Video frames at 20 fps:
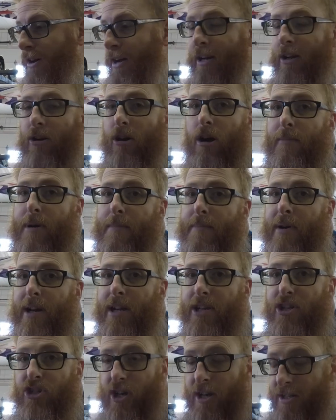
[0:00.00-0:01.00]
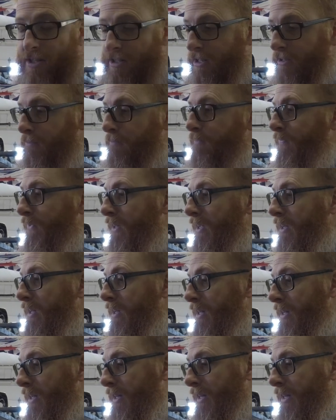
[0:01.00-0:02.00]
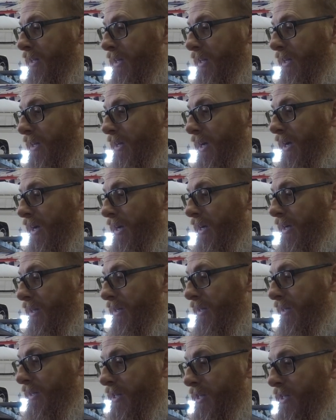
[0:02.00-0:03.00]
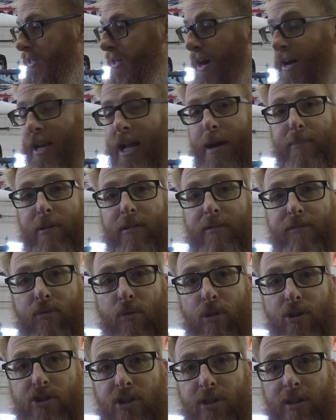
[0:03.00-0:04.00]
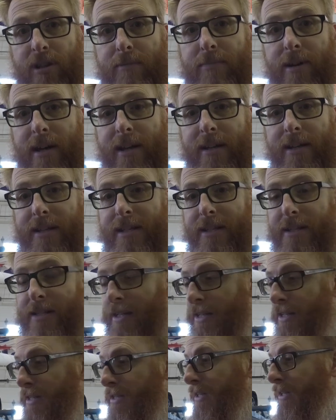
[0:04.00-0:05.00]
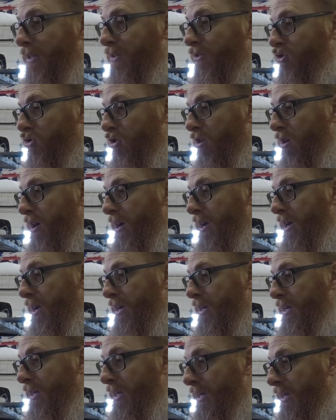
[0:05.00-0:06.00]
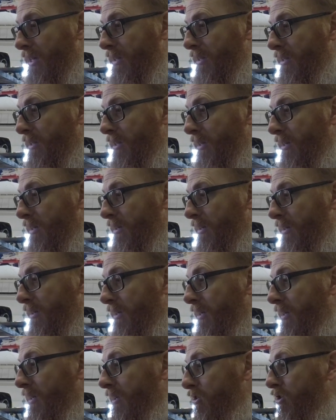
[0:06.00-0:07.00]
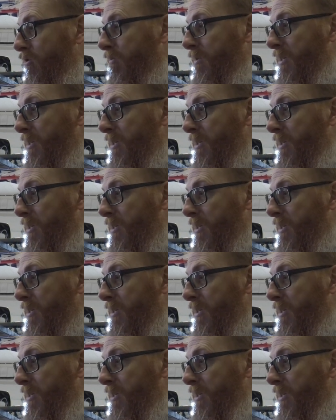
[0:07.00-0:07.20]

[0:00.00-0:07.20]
I called my buddy Justin. Uh, he's tied up unfortunately, but he says he'll try and get get it to me